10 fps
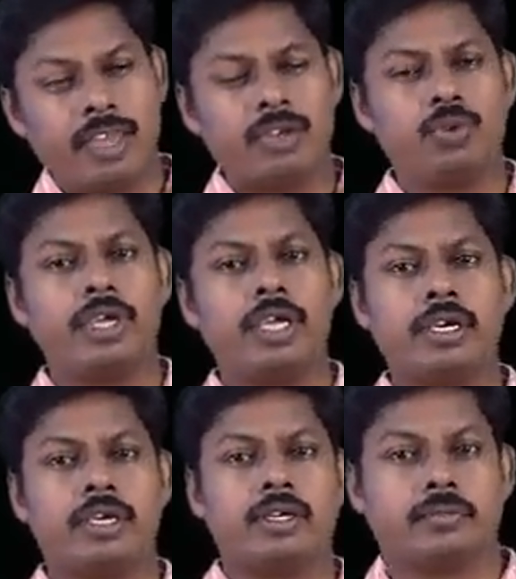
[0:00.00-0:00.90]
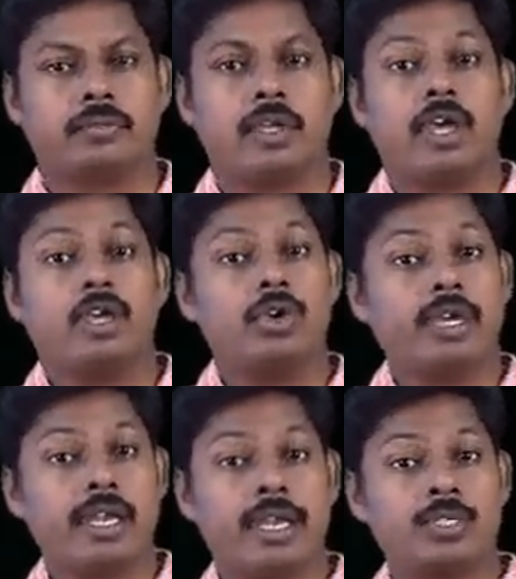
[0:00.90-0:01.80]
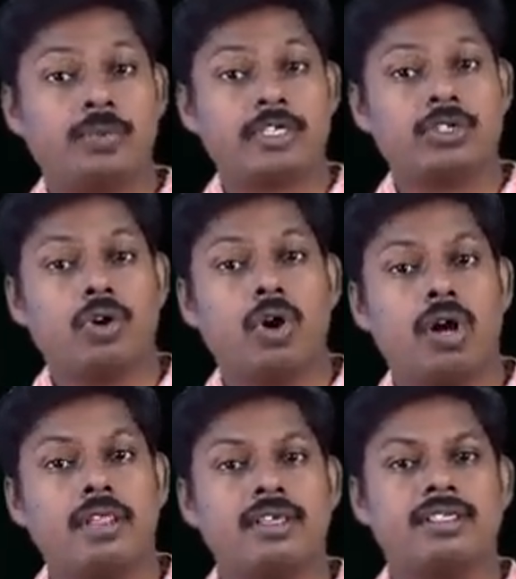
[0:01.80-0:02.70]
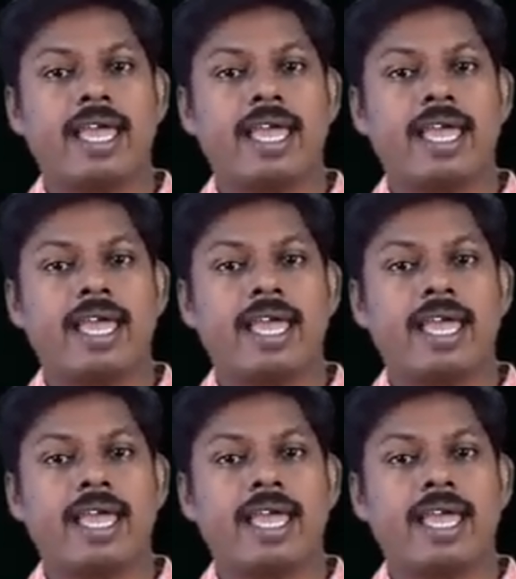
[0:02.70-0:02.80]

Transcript: doing? You can express all these